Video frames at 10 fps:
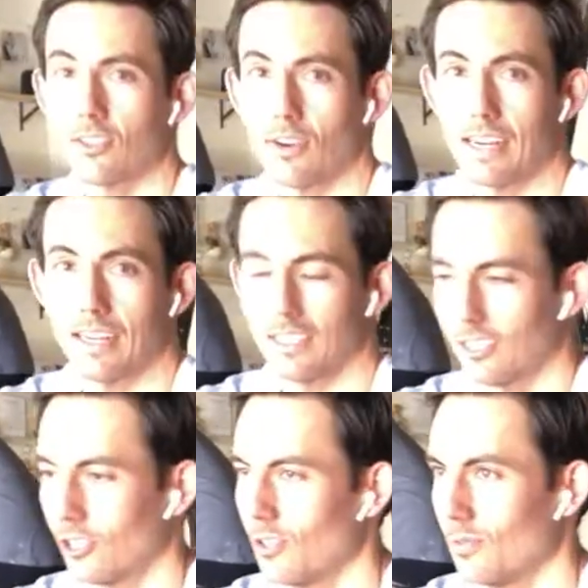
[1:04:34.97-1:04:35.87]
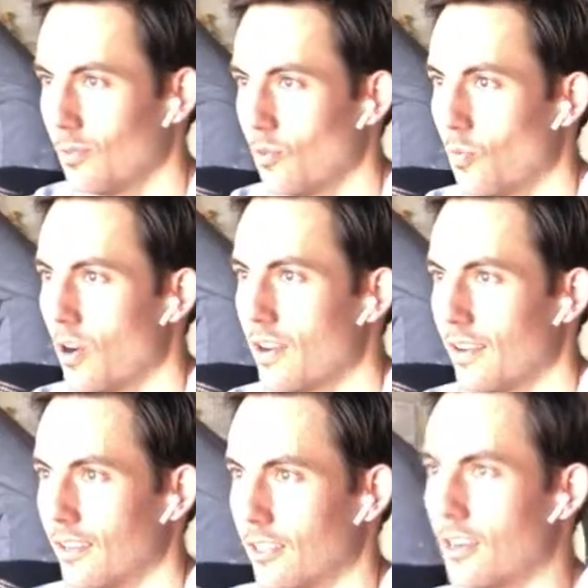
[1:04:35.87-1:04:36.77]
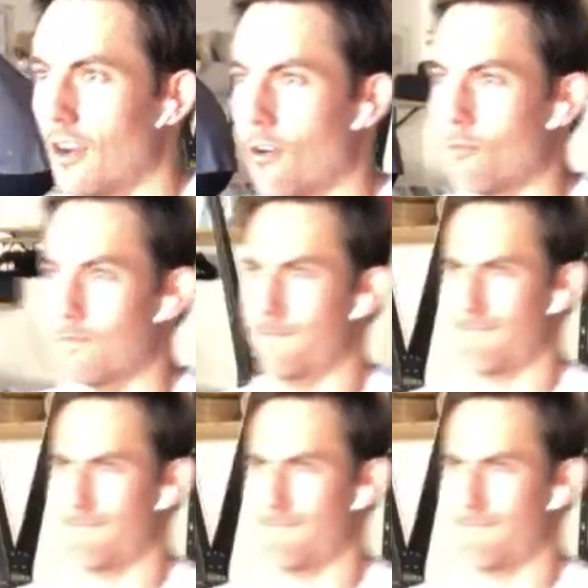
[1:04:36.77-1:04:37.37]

3, 2, 1, go.